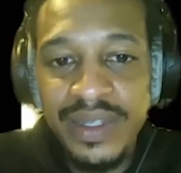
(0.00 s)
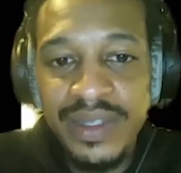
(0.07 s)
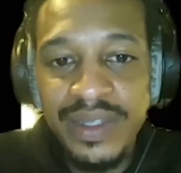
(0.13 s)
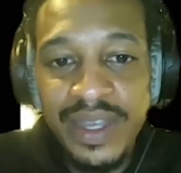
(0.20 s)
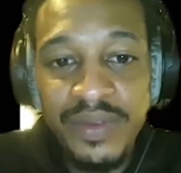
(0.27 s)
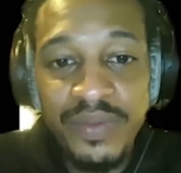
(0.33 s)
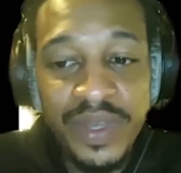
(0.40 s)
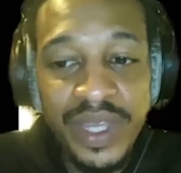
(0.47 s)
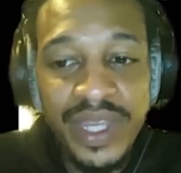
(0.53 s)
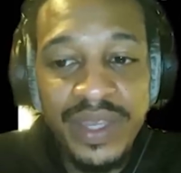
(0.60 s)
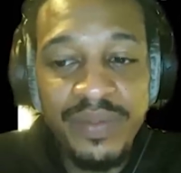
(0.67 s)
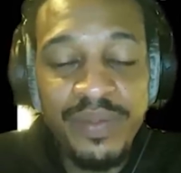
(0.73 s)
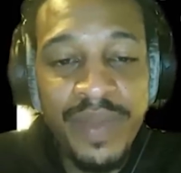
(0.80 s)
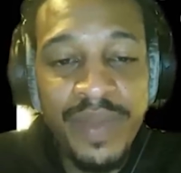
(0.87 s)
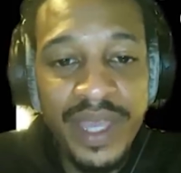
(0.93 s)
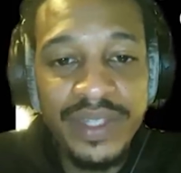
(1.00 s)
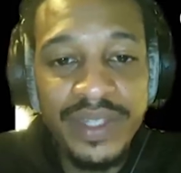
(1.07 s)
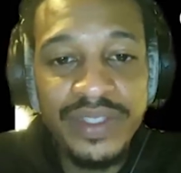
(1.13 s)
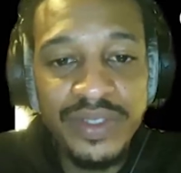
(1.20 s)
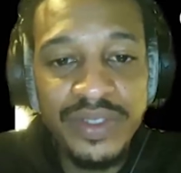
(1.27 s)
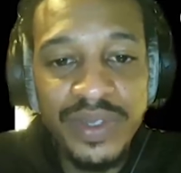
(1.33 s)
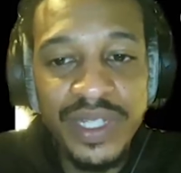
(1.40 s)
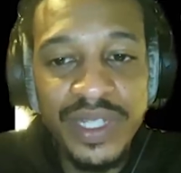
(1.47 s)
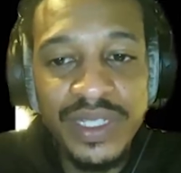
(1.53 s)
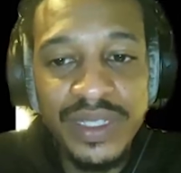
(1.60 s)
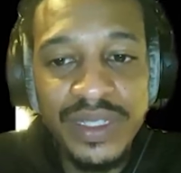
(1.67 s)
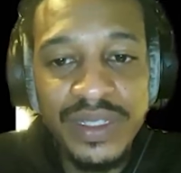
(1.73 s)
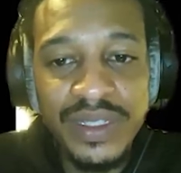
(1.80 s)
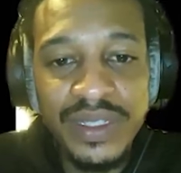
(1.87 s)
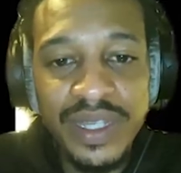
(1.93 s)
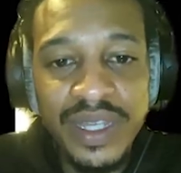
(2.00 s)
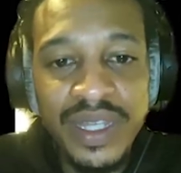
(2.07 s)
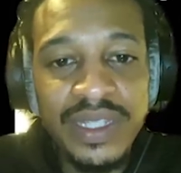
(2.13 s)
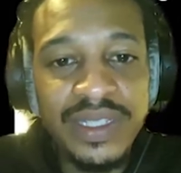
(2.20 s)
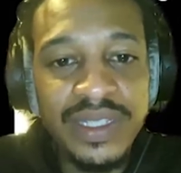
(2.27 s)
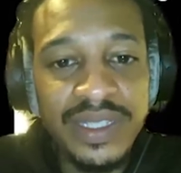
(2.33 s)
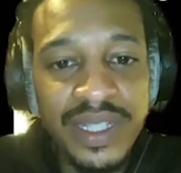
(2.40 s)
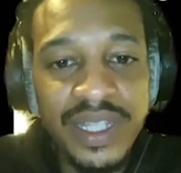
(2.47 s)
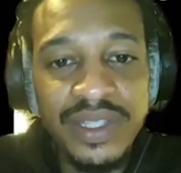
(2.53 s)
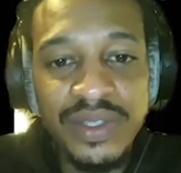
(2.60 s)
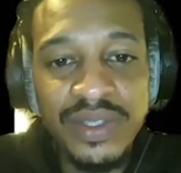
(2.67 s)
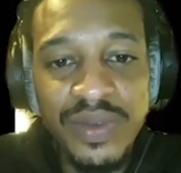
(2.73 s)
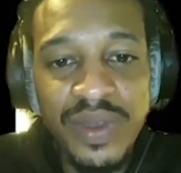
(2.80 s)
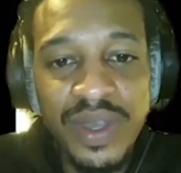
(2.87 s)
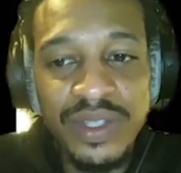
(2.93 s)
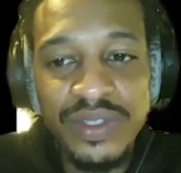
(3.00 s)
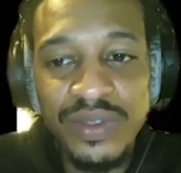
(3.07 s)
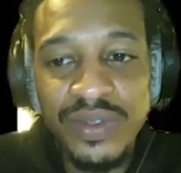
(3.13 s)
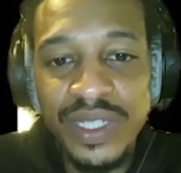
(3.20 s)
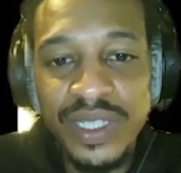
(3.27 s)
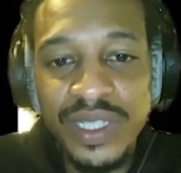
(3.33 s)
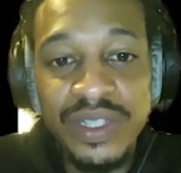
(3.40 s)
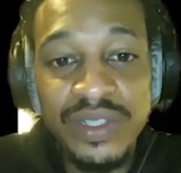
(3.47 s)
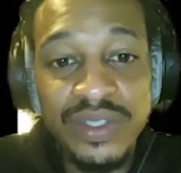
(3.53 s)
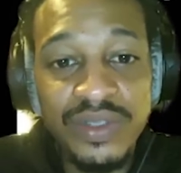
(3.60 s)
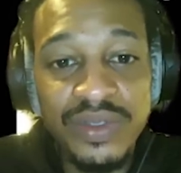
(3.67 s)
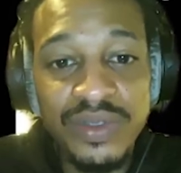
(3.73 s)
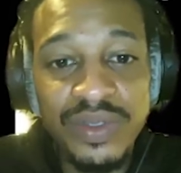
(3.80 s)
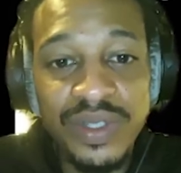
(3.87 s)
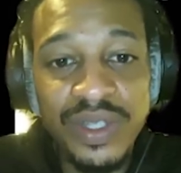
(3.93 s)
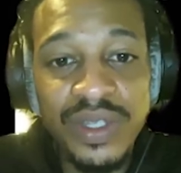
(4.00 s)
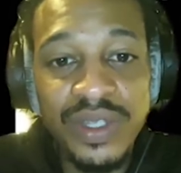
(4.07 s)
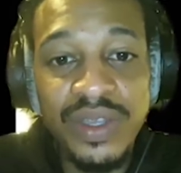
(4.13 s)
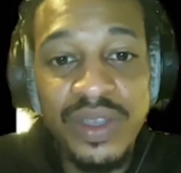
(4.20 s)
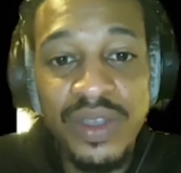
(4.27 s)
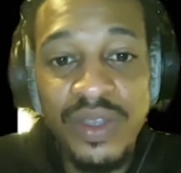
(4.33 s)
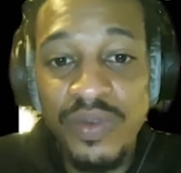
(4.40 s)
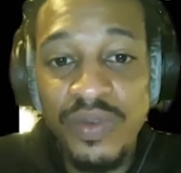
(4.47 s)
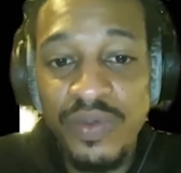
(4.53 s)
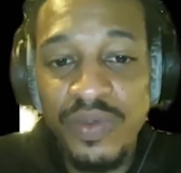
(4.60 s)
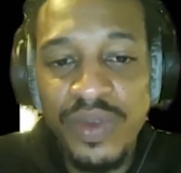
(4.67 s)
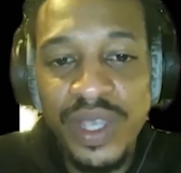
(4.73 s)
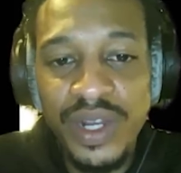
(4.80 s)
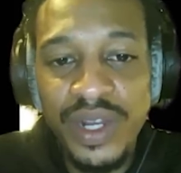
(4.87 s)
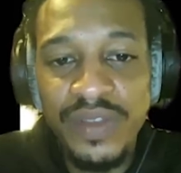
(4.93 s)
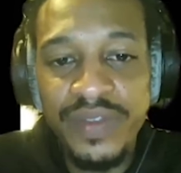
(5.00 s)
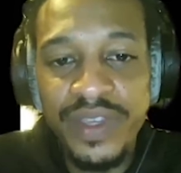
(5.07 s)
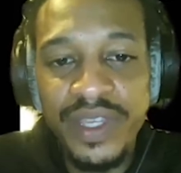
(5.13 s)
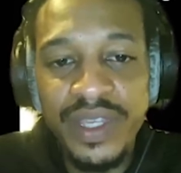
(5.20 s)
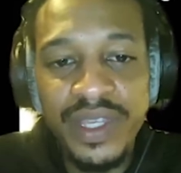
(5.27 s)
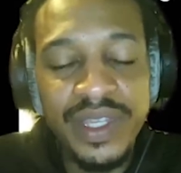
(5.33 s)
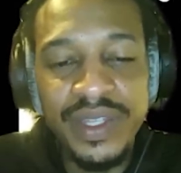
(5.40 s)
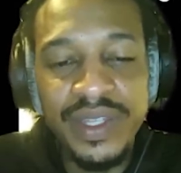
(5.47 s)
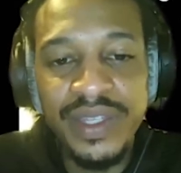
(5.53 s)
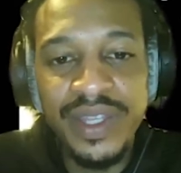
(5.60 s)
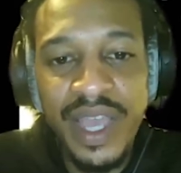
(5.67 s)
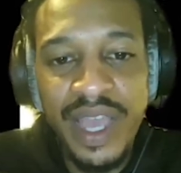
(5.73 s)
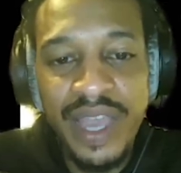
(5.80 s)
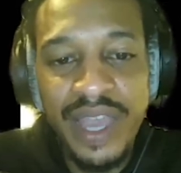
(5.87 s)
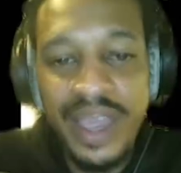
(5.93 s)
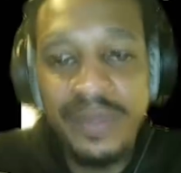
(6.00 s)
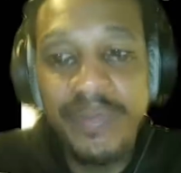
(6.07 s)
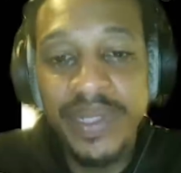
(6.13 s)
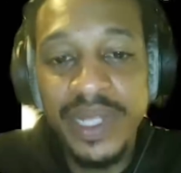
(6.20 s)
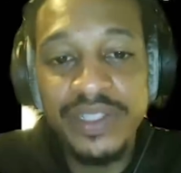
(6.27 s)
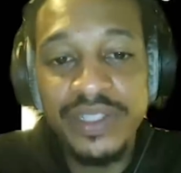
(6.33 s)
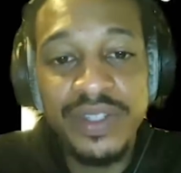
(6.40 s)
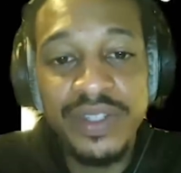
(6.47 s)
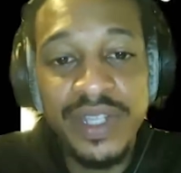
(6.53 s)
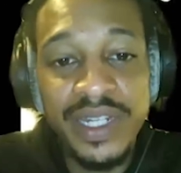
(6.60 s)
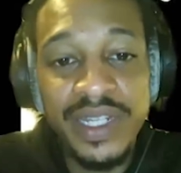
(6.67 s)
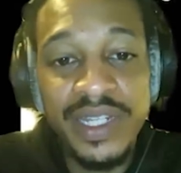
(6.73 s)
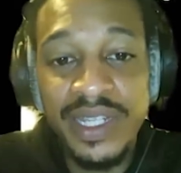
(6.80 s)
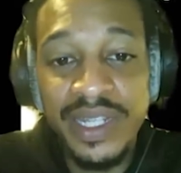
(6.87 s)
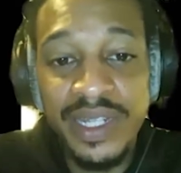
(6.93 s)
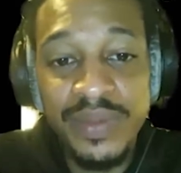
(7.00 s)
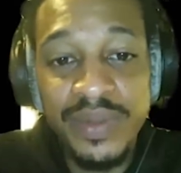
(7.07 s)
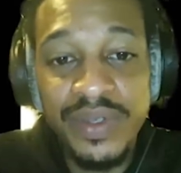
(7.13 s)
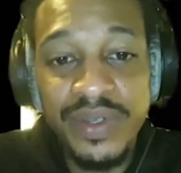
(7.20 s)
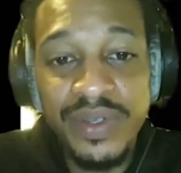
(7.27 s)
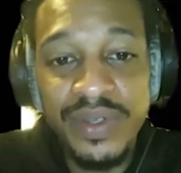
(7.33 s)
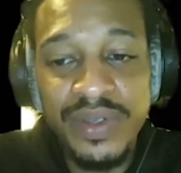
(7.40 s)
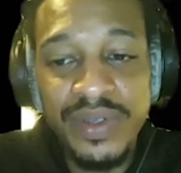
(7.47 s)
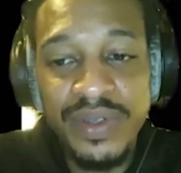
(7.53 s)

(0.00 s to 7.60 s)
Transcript: that we can make a choice and stick to our choice and truly rid of it and not have pleasure in it anymore,